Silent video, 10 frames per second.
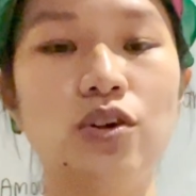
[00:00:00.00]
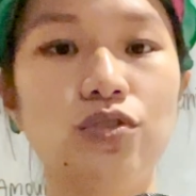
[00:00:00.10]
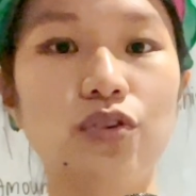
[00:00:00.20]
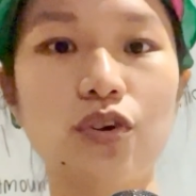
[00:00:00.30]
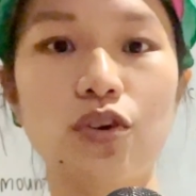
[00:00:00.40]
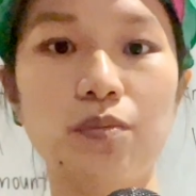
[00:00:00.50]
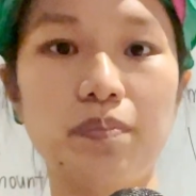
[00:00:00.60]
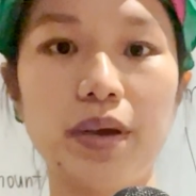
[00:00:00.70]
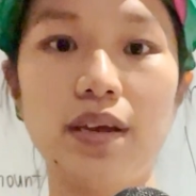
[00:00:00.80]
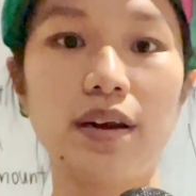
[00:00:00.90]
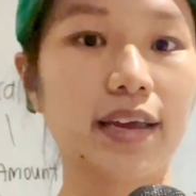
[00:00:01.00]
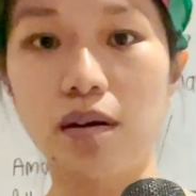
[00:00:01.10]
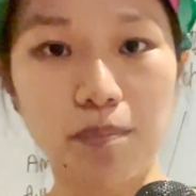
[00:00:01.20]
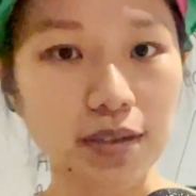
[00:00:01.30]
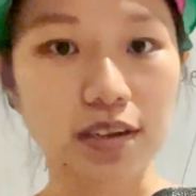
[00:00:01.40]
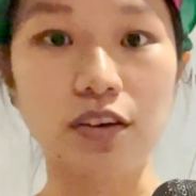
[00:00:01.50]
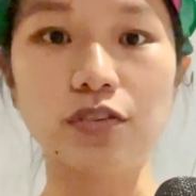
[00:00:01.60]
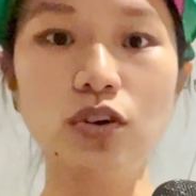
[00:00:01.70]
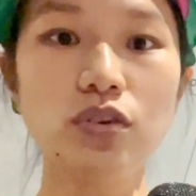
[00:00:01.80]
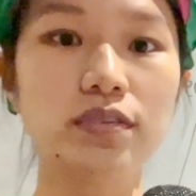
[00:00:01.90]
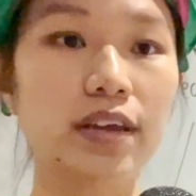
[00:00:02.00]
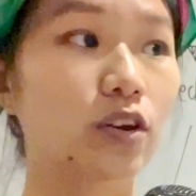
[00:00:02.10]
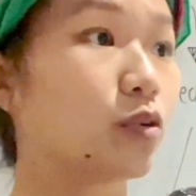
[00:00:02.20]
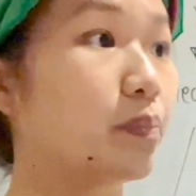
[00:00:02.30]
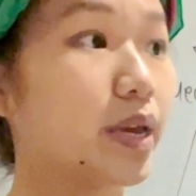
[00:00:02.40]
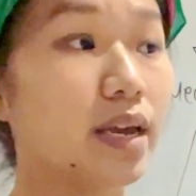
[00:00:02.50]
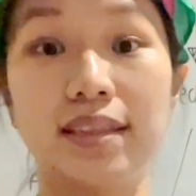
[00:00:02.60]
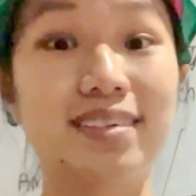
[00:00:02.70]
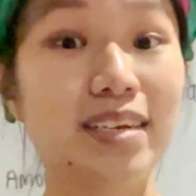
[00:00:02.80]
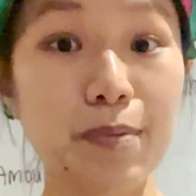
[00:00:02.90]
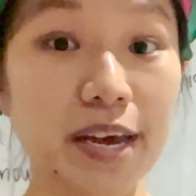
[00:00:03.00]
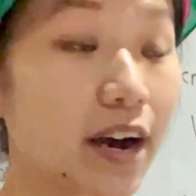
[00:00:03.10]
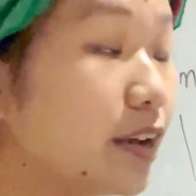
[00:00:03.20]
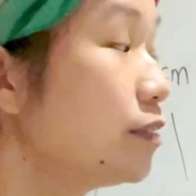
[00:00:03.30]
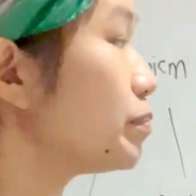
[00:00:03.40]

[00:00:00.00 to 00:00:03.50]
So it could be like a basket of goods. It could be the CPI.